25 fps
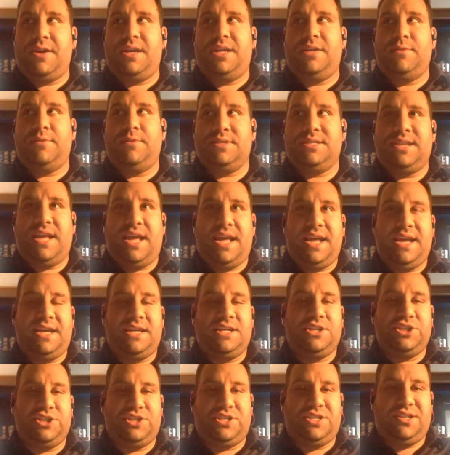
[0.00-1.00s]
and he was
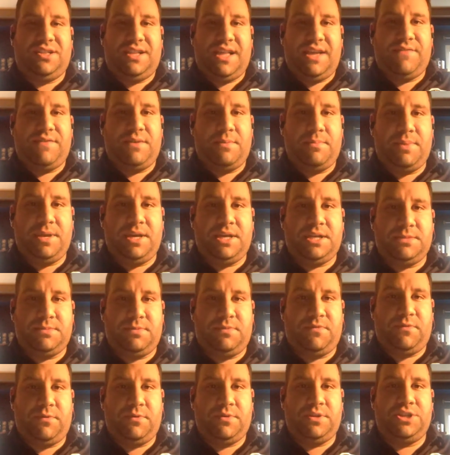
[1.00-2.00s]
taken just 11 picks
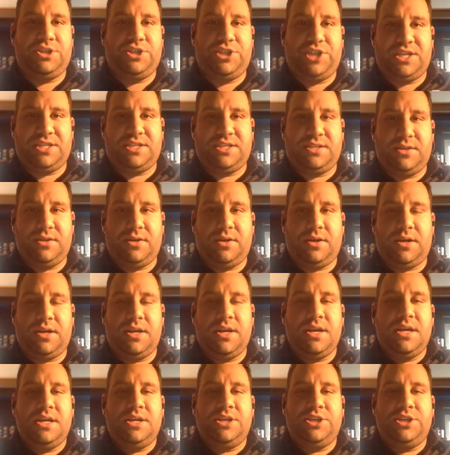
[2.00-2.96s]
before the Jets took